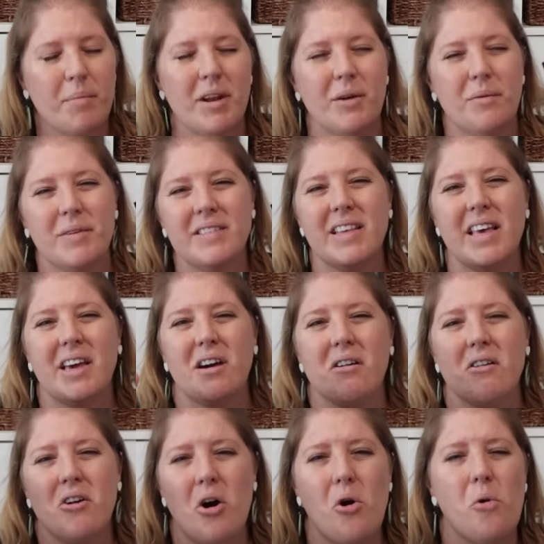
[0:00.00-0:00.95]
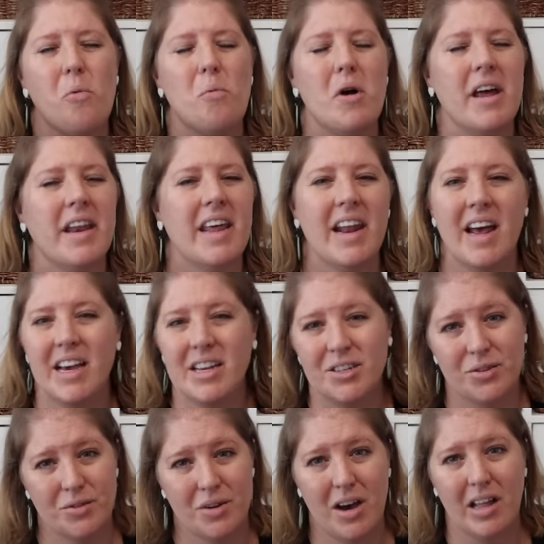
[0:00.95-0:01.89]
but it was like a comb one and I
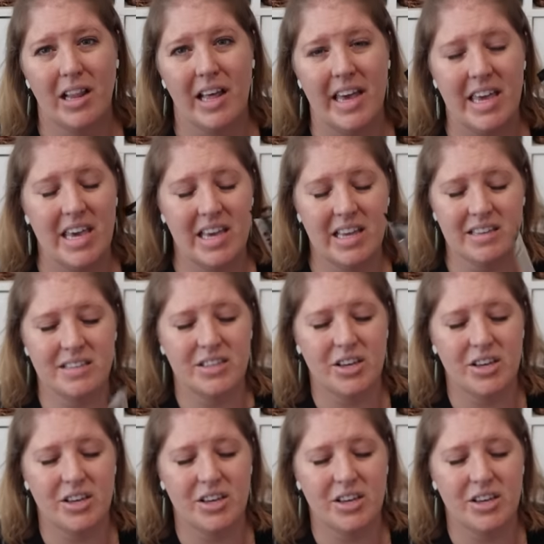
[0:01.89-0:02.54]
do not like it.